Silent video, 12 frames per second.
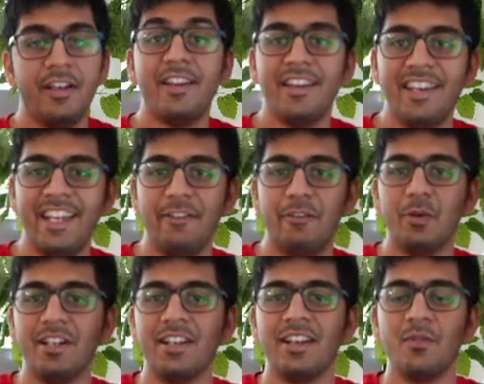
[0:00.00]
Hey
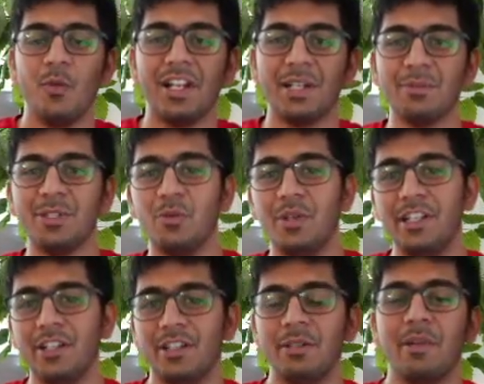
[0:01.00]
everyone, welcome to the video.
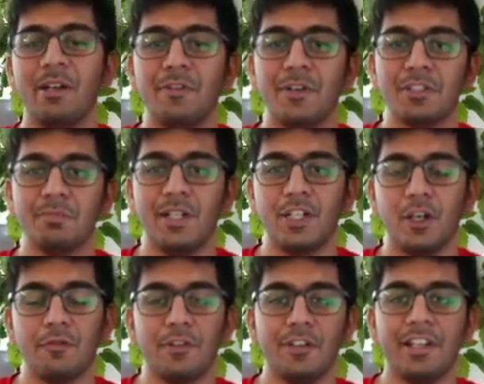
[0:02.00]
In my first part of
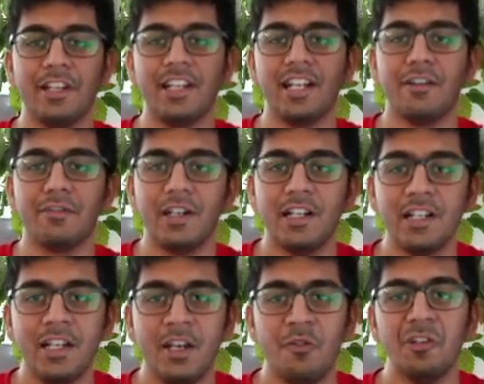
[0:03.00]
learning Kafka
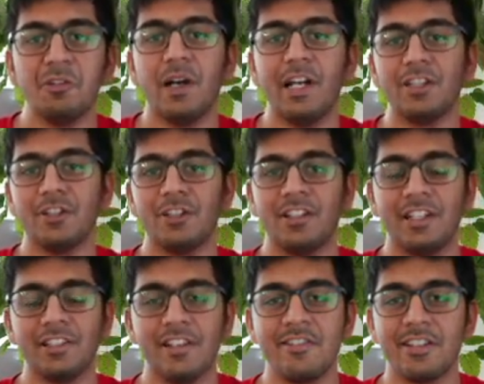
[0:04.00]
with Python,
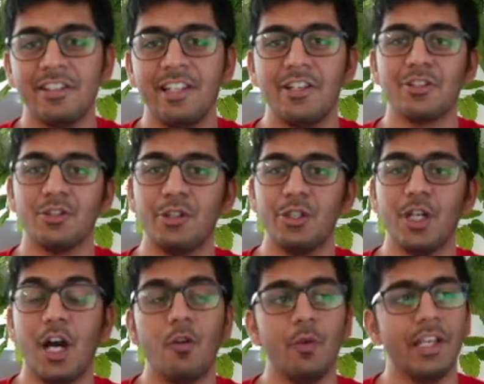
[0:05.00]
essentially I showed you how
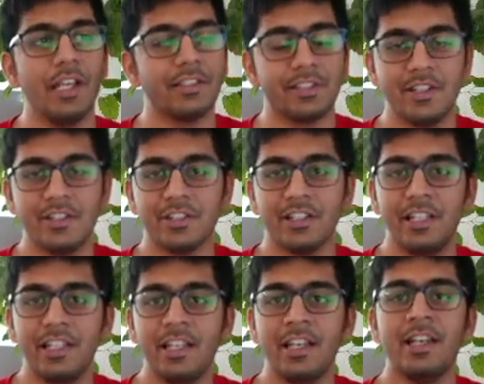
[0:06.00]
we
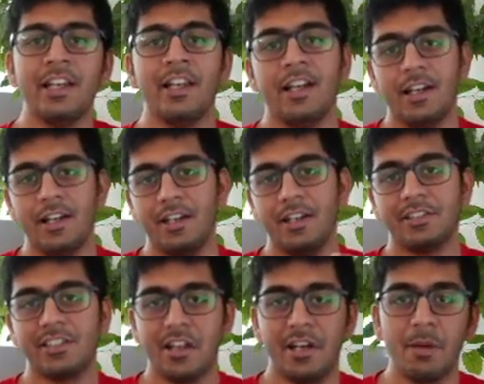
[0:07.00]
essentially uh,
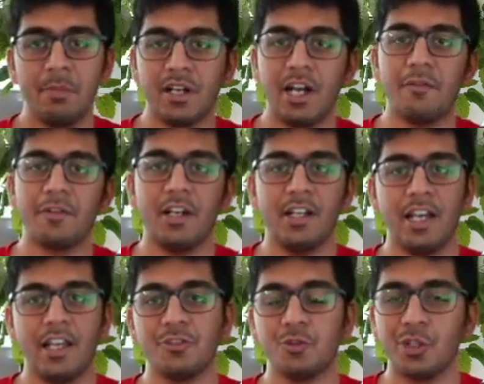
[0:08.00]
started up a Kafka and a
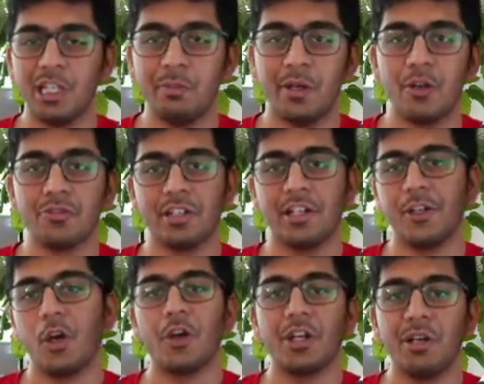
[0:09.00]
Zookeeper using a Docker
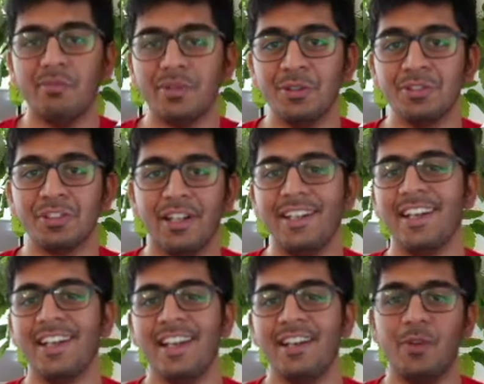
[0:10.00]
Compose, right?
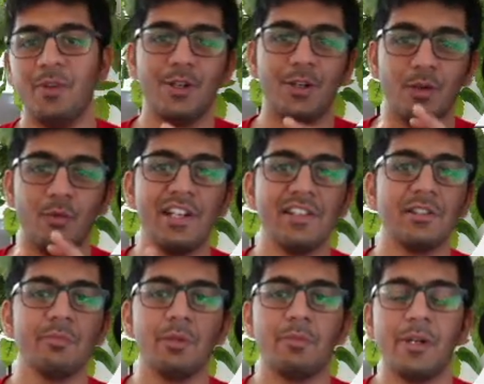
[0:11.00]
We wrote a very simple
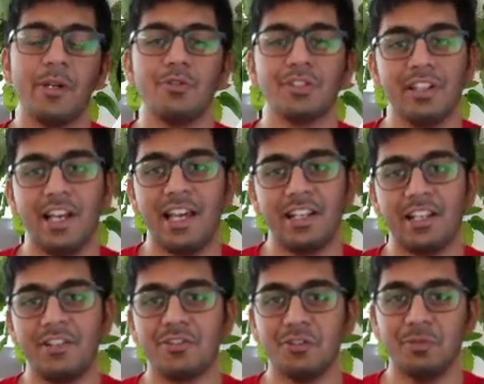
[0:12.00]
producer and a
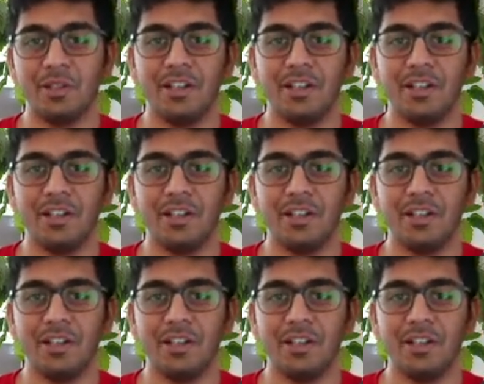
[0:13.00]
consumer.